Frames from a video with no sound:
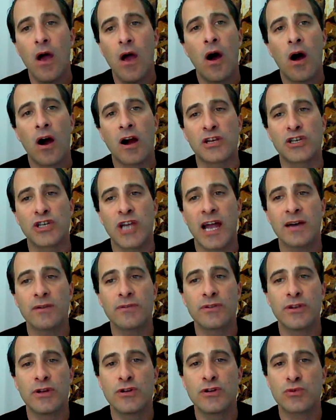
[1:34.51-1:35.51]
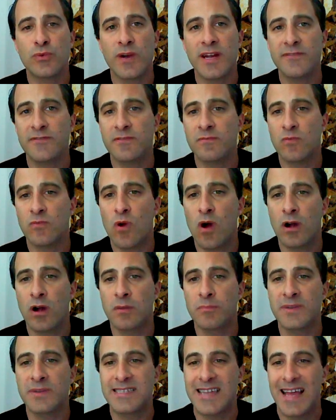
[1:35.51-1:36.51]
Our child knows right from wrong,
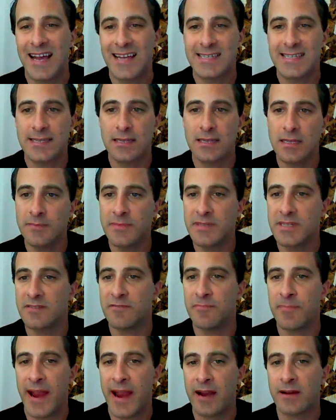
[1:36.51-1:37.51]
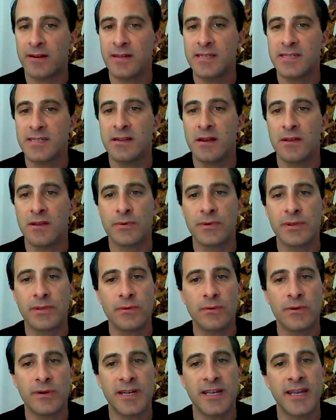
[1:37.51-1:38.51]
but tests the limits of parents and other
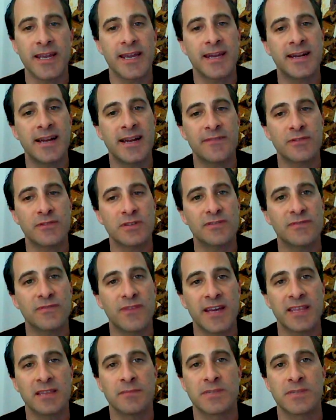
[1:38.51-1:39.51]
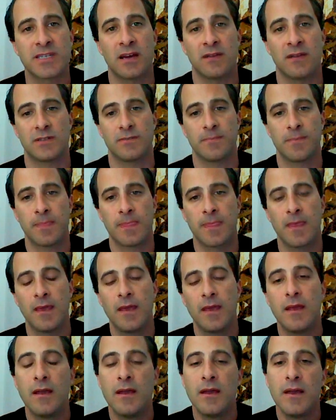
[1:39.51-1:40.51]
authority in an effort to find themselves.
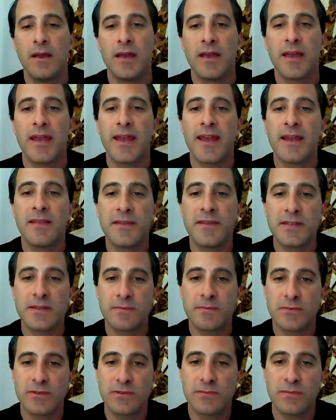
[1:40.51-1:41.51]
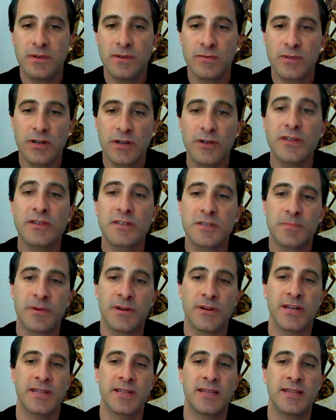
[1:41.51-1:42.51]
It was during this
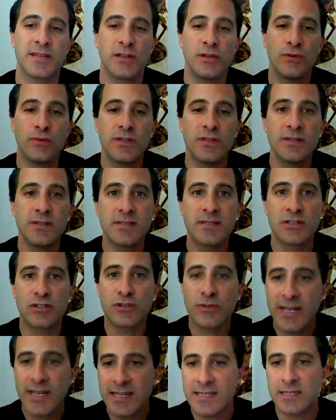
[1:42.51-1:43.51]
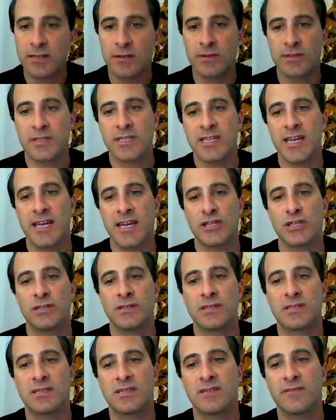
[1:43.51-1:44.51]
period that unions and trade
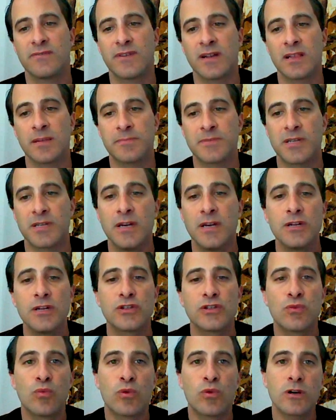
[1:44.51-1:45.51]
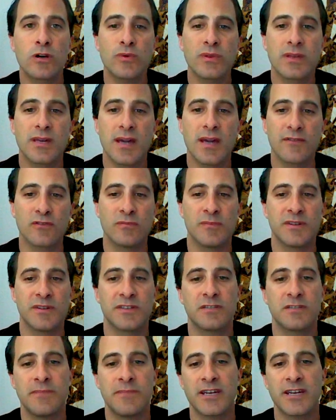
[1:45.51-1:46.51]
associations developed to work with government
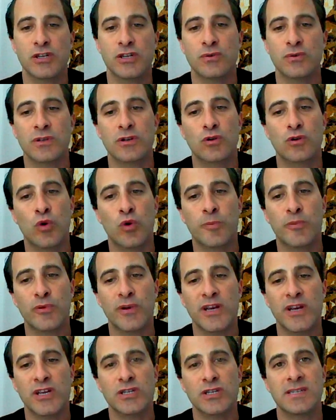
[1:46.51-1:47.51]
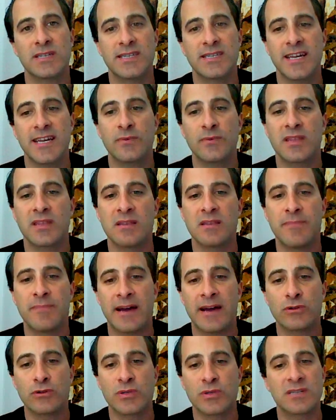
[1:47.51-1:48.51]
to make sure that corporations stayed within the
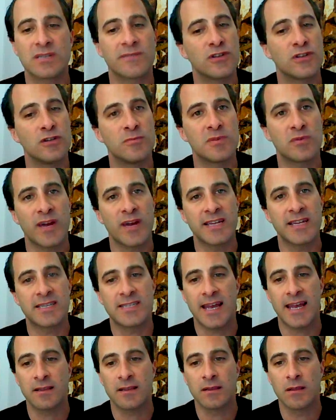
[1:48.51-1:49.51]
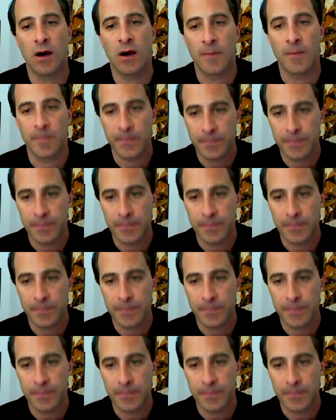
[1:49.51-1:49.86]
boundaries of human rights and the law.